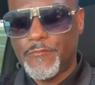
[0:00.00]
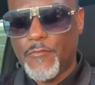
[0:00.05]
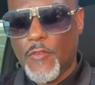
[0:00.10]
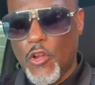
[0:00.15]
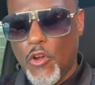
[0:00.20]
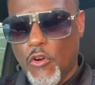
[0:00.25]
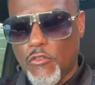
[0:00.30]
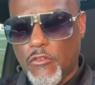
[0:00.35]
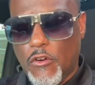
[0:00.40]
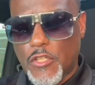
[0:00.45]

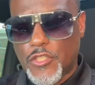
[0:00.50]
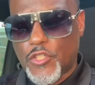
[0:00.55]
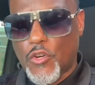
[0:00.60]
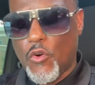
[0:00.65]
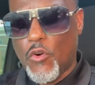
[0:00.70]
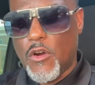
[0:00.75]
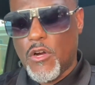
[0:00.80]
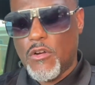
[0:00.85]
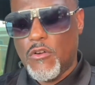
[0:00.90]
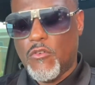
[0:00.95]
Overall
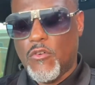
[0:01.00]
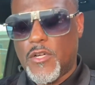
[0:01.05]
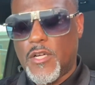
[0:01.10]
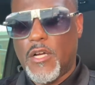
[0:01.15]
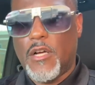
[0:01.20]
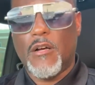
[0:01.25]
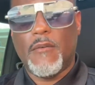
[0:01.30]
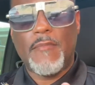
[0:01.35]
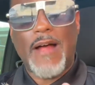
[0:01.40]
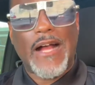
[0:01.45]
score on the
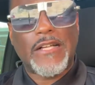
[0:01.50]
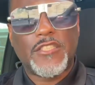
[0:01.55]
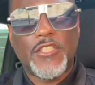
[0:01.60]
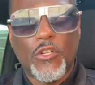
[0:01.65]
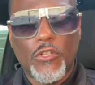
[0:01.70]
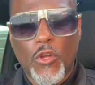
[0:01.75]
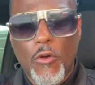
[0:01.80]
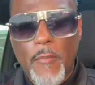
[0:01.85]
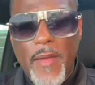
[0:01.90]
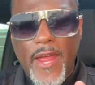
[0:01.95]
oxtail
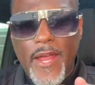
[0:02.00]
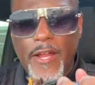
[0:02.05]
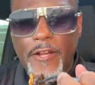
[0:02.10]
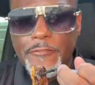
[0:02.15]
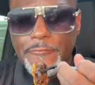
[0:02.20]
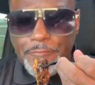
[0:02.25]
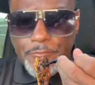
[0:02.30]
lo mein,